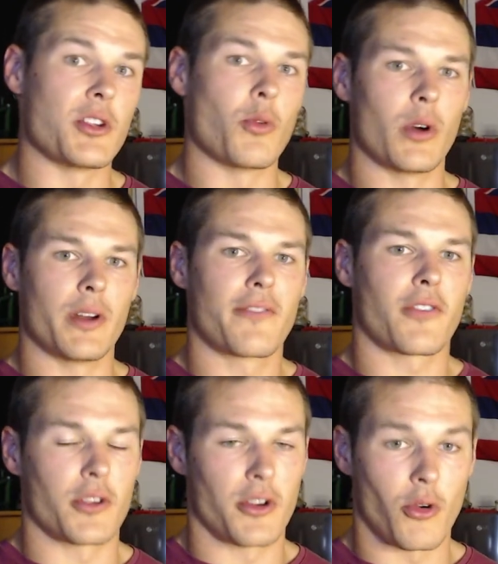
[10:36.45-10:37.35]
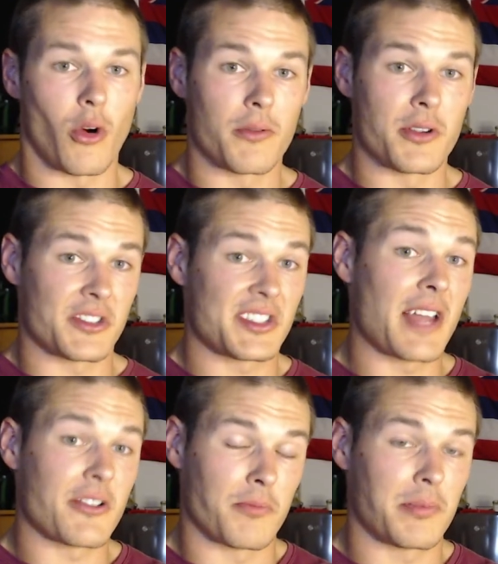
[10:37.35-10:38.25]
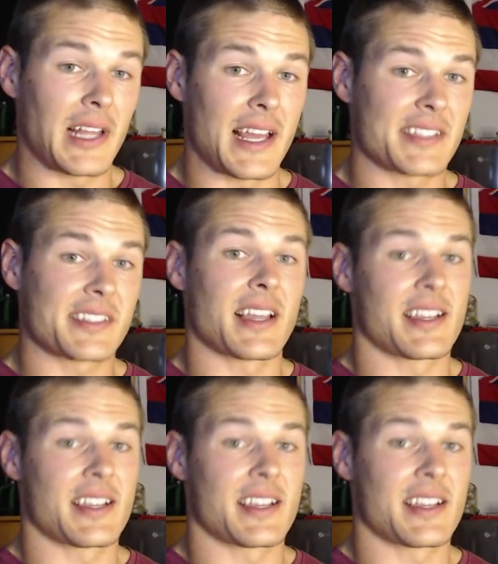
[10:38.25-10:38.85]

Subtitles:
you would for your standard place